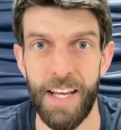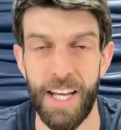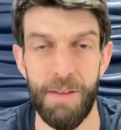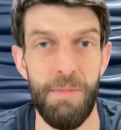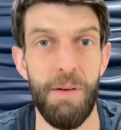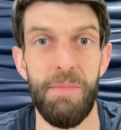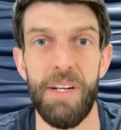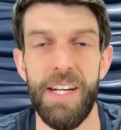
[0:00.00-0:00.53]

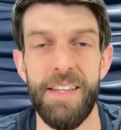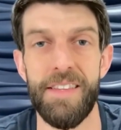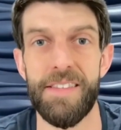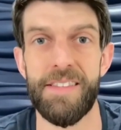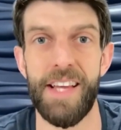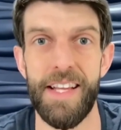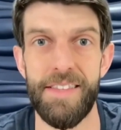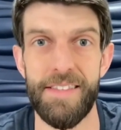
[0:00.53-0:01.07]
Commitment in the
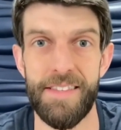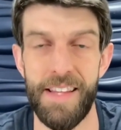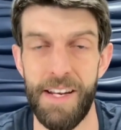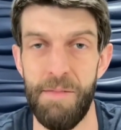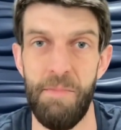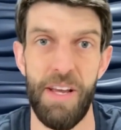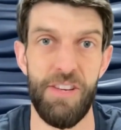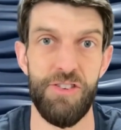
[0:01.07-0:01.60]
sense
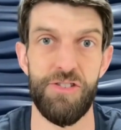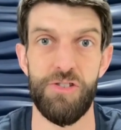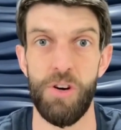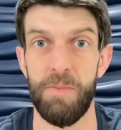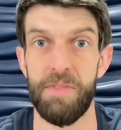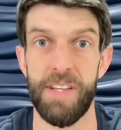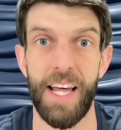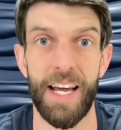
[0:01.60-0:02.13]
that it made you show
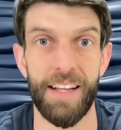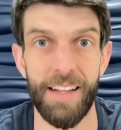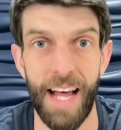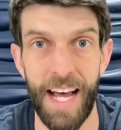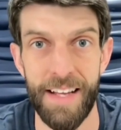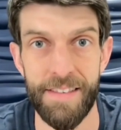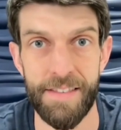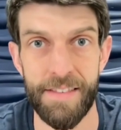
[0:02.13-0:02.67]
up to that
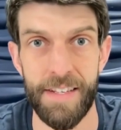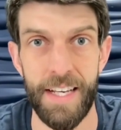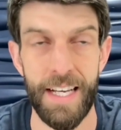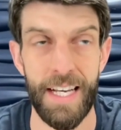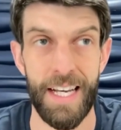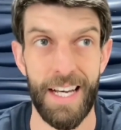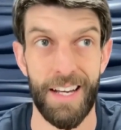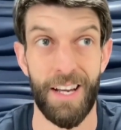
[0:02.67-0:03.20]
class,
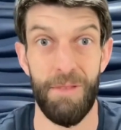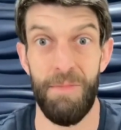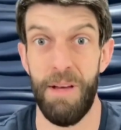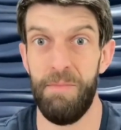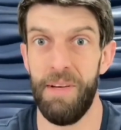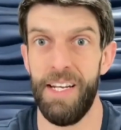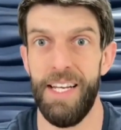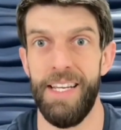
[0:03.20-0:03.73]

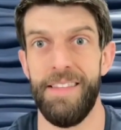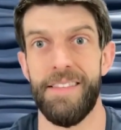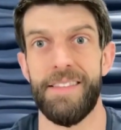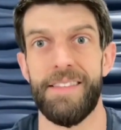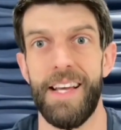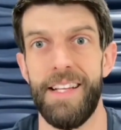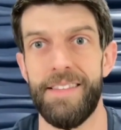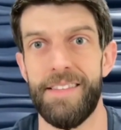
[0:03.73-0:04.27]
commitment in the
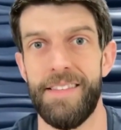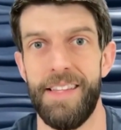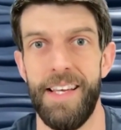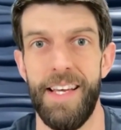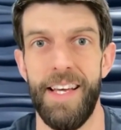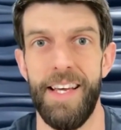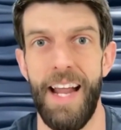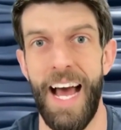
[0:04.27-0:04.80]
sense
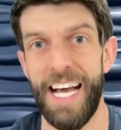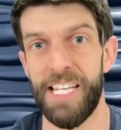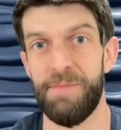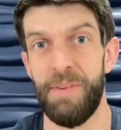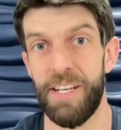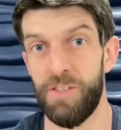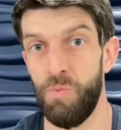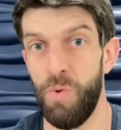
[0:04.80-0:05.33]
that
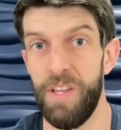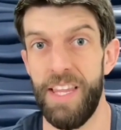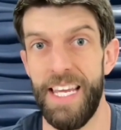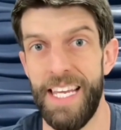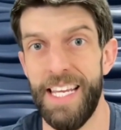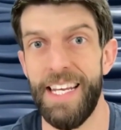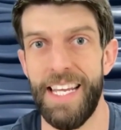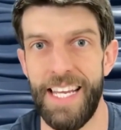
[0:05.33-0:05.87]
aspects
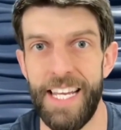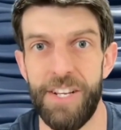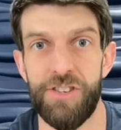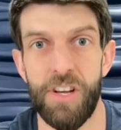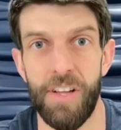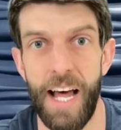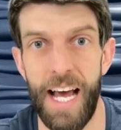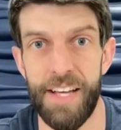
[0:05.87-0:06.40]
within
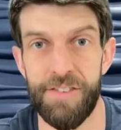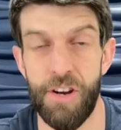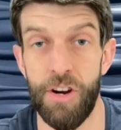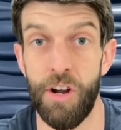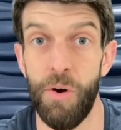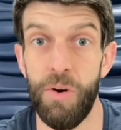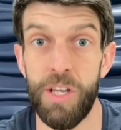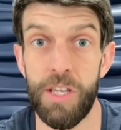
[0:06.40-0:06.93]
each class
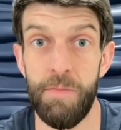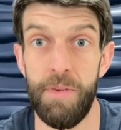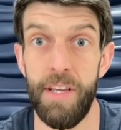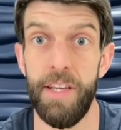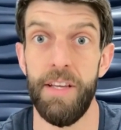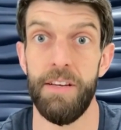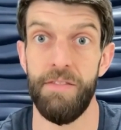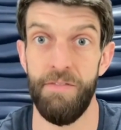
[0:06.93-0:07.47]
are going to
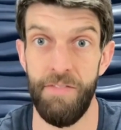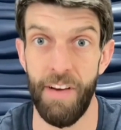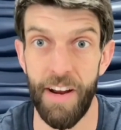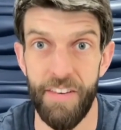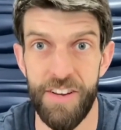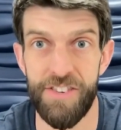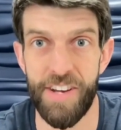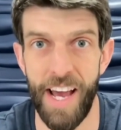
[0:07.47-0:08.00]
be
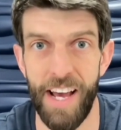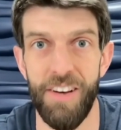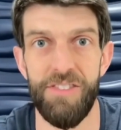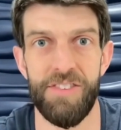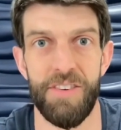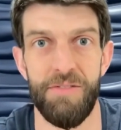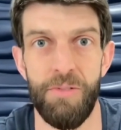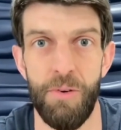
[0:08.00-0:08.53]
very
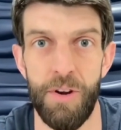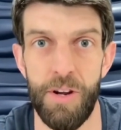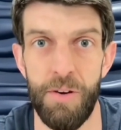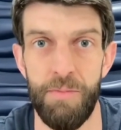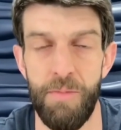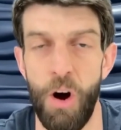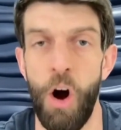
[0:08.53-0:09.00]
challenging for you.